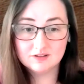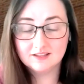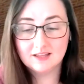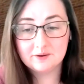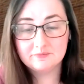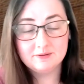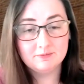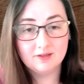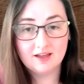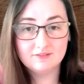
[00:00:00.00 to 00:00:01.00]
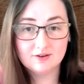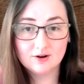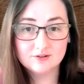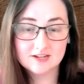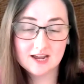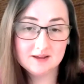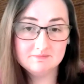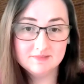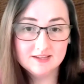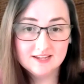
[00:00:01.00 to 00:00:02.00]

A lot of people have a hard time